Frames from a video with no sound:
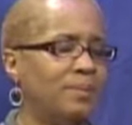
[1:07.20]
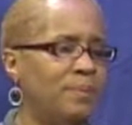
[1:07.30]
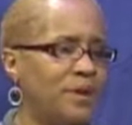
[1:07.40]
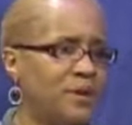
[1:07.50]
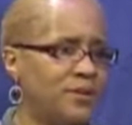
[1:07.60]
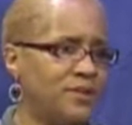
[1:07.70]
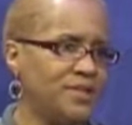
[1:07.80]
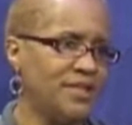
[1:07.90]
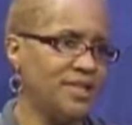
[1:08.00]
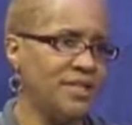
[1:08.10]
both
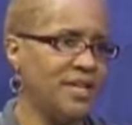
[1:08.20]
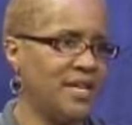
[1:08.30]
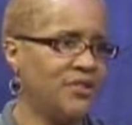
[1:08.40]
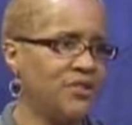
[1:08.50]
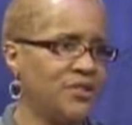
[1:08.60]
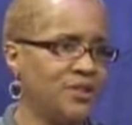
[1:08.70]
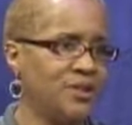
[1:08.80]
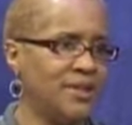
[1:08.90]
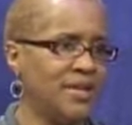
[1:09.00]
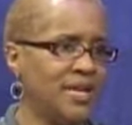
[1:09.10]
she and
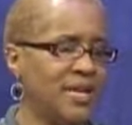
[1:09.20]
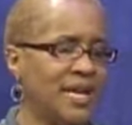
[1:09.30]
Judy,